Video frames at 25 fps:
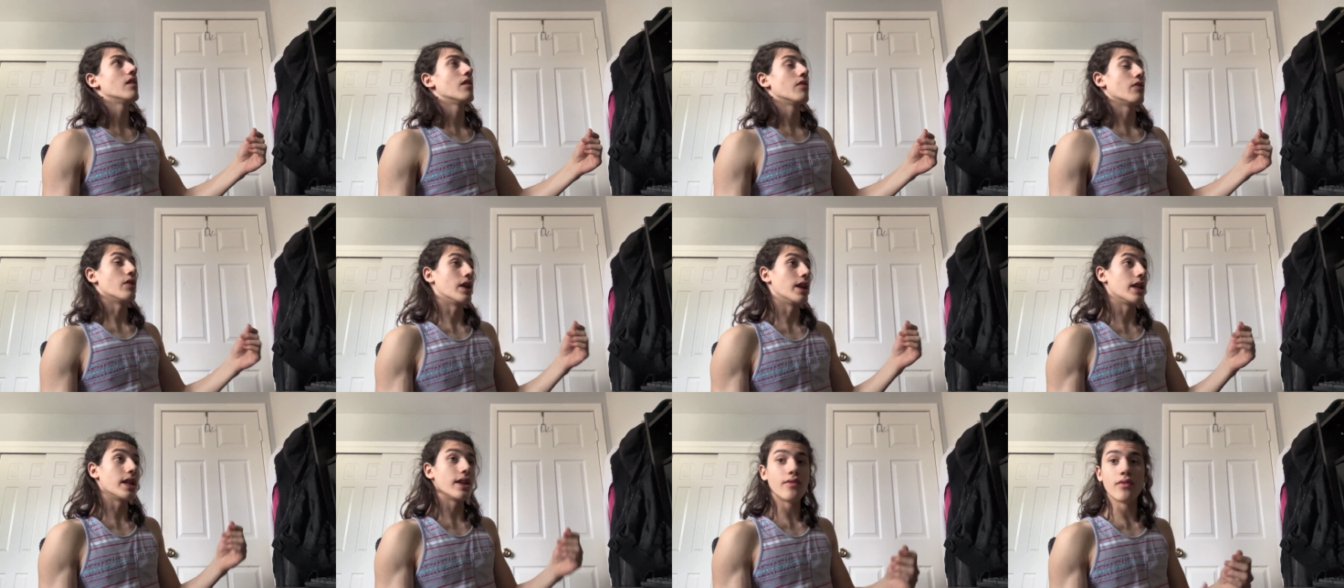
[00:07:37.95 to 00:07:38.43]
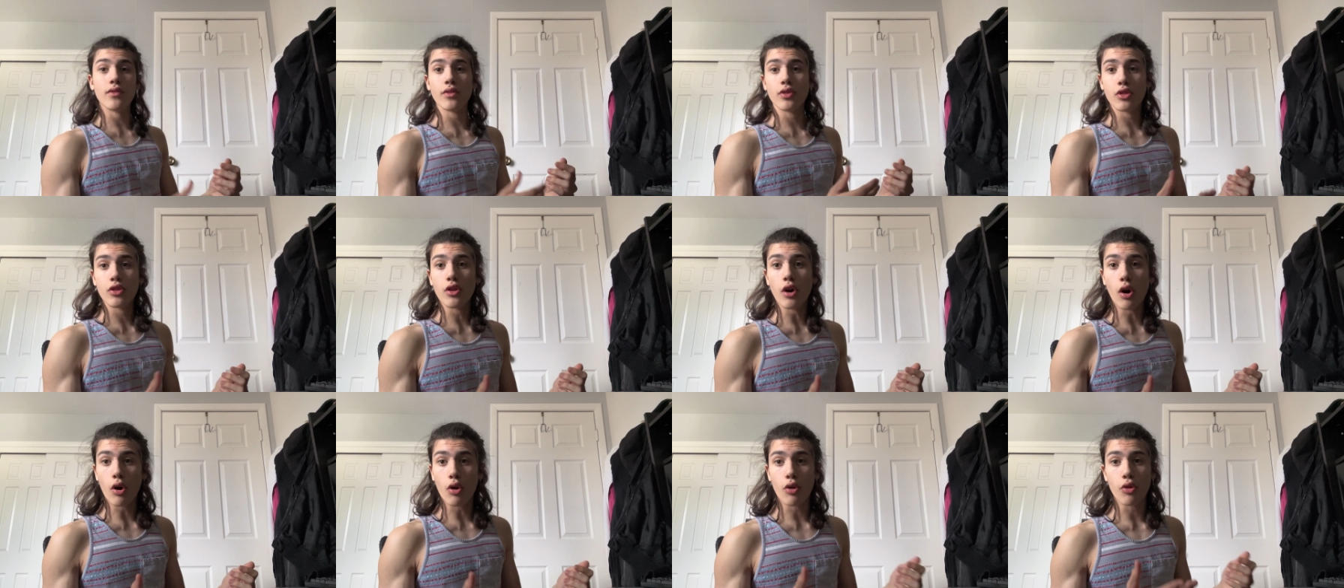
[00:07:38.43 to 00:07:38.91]
that
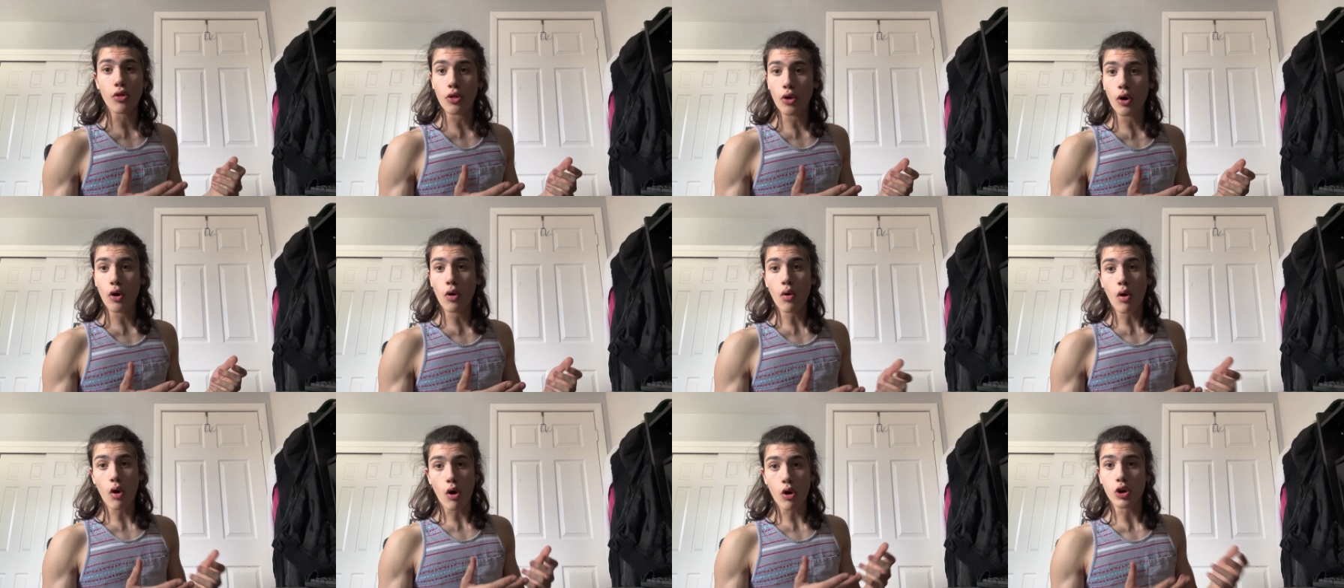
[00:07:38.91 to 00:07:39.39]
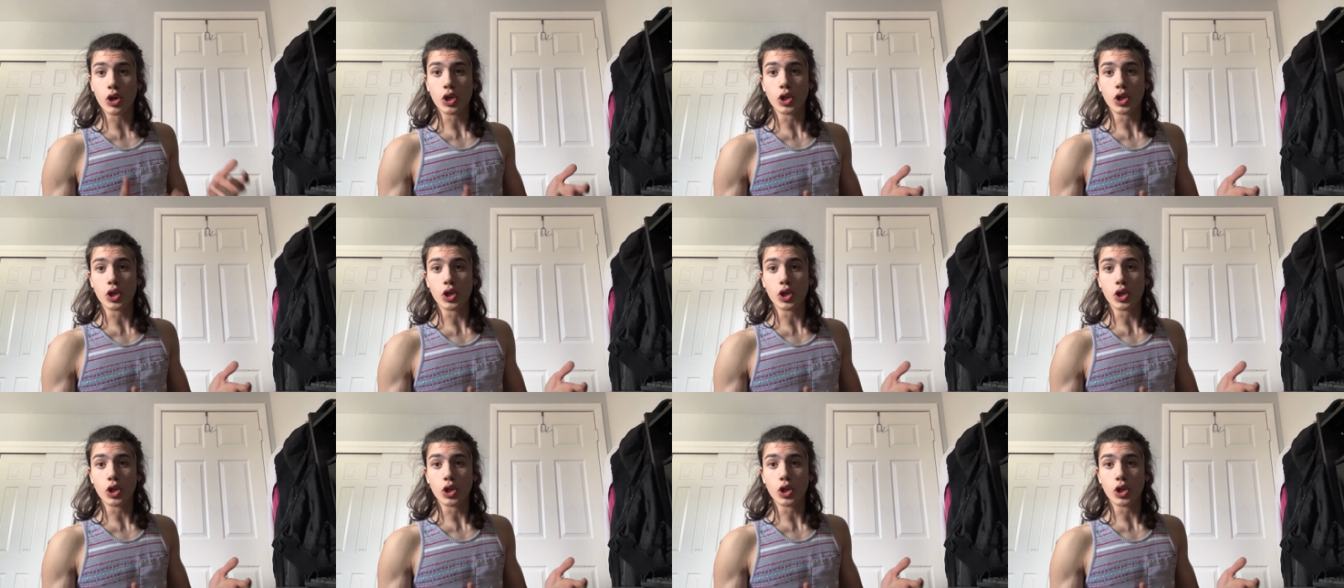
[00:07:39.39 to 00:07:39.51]
even although are